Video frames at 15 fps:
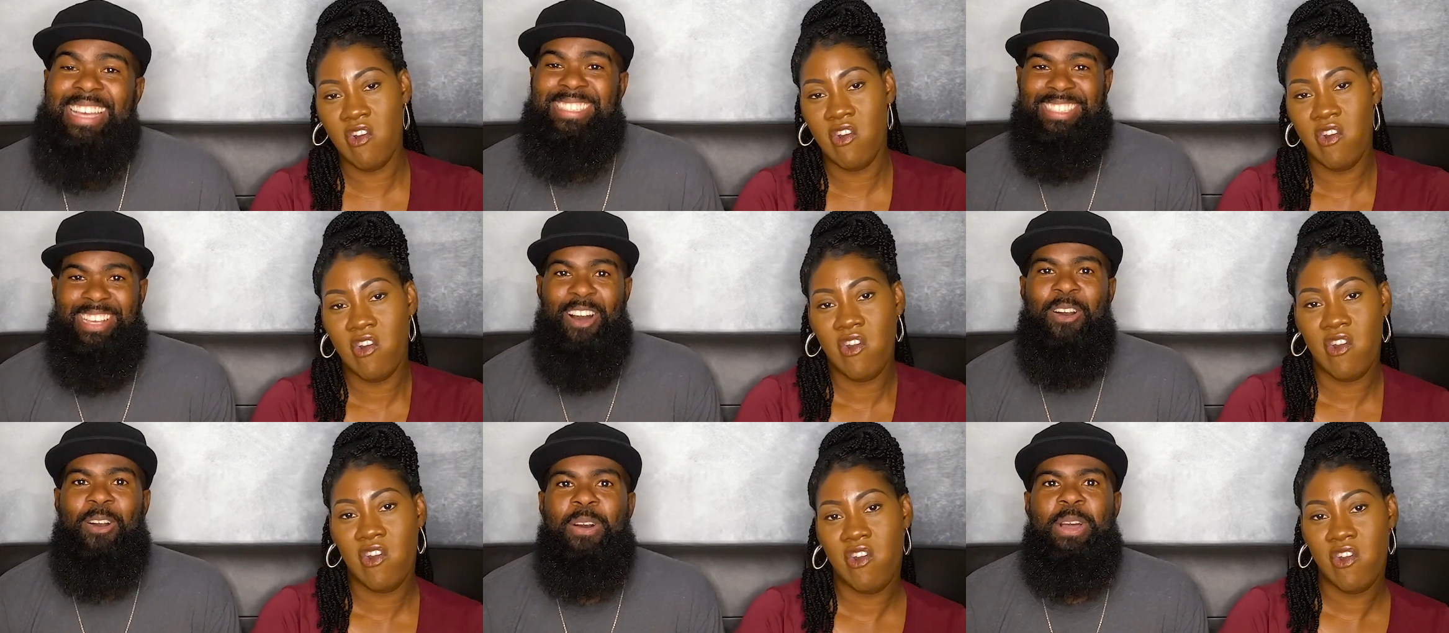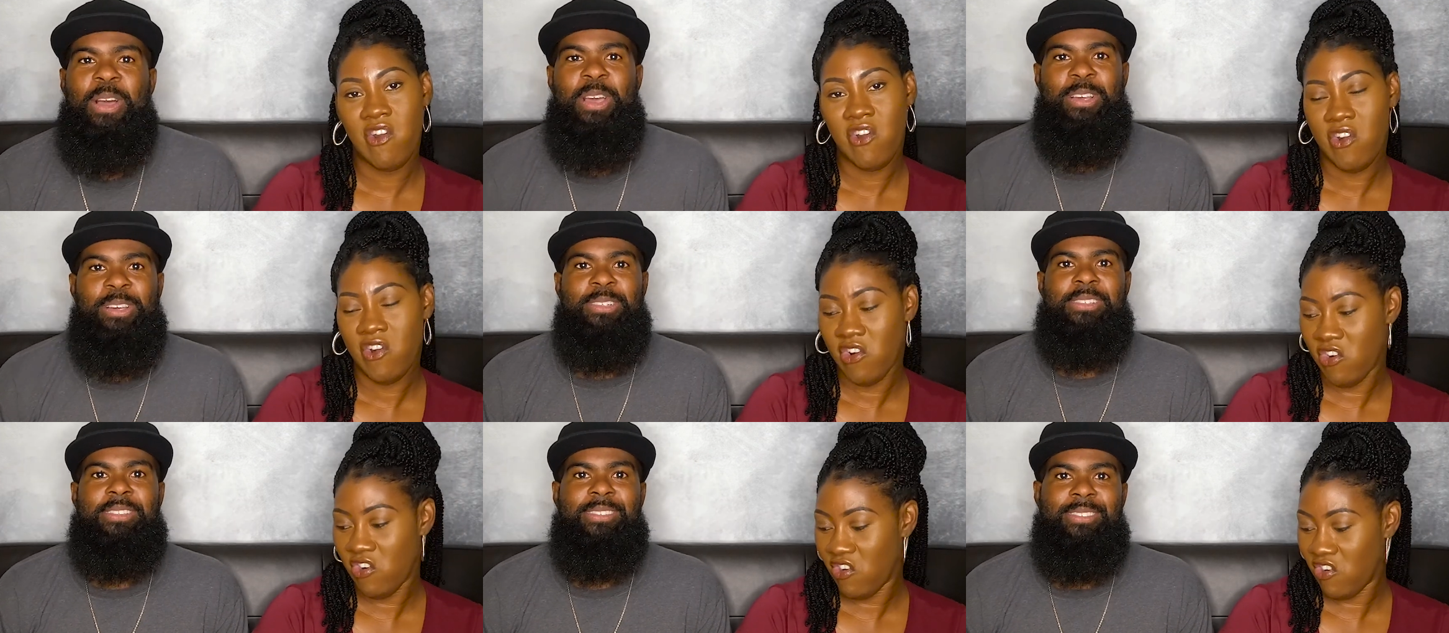Speaker 1: So
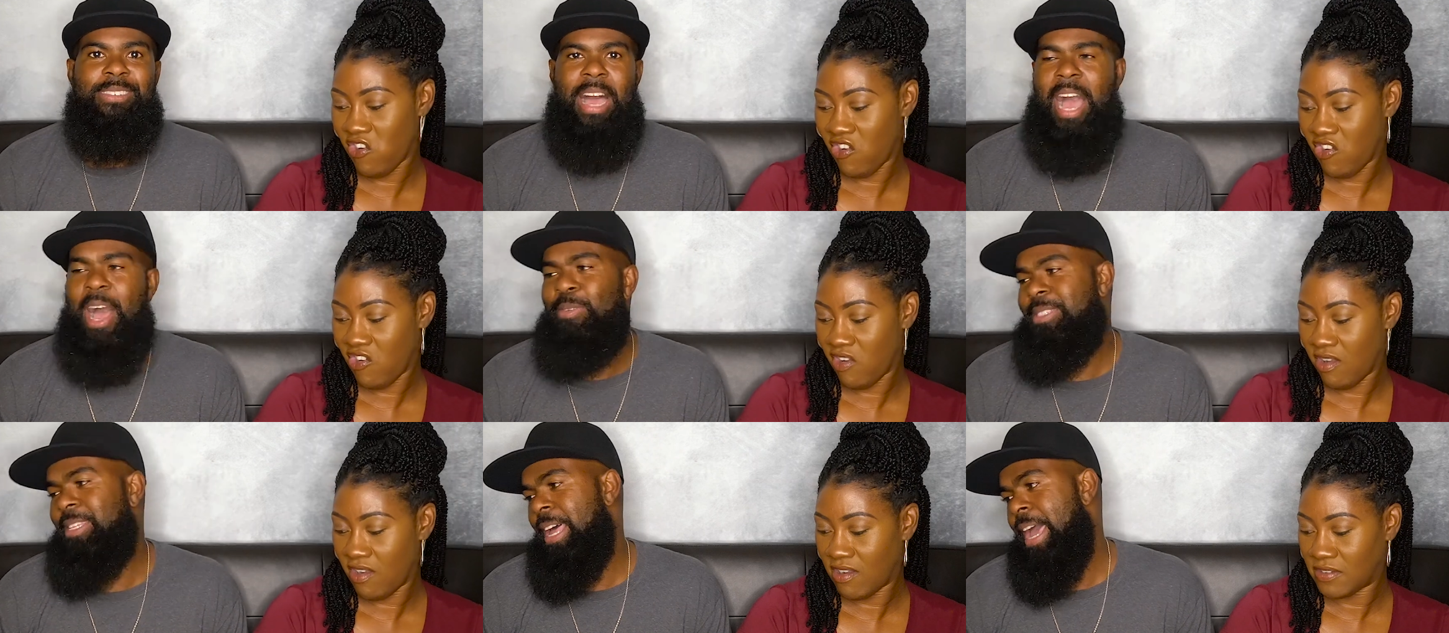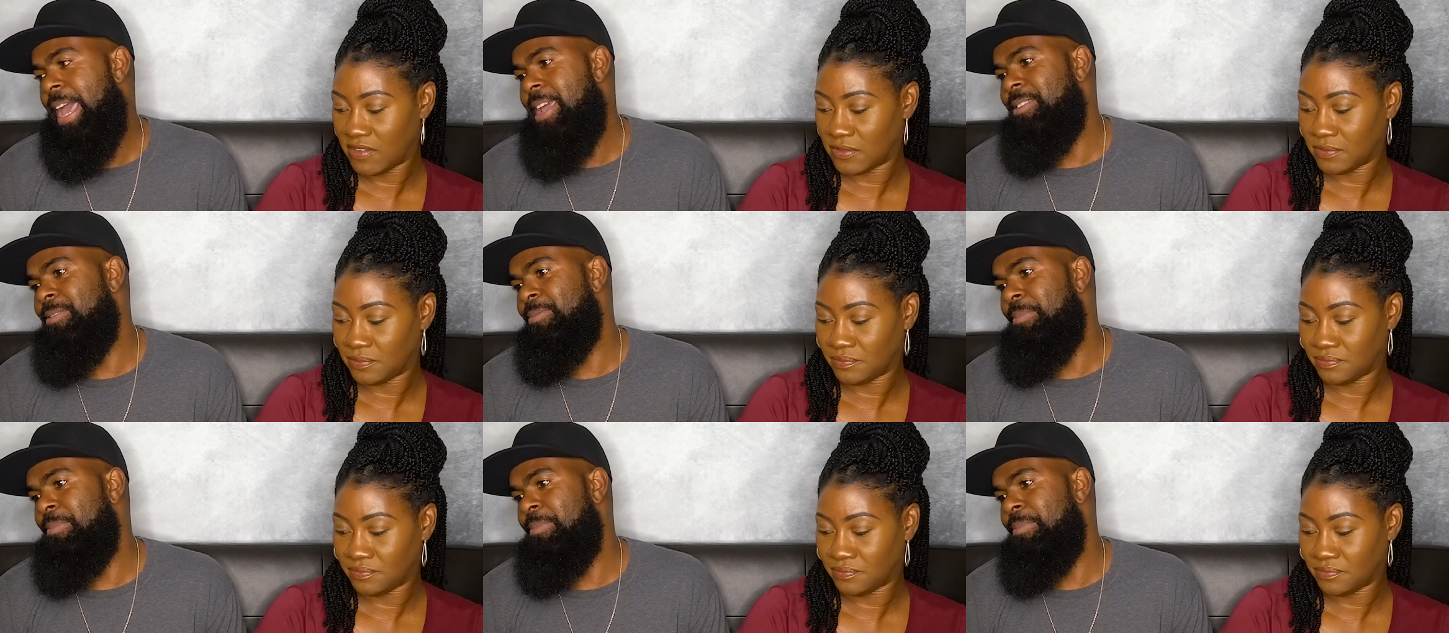I was like,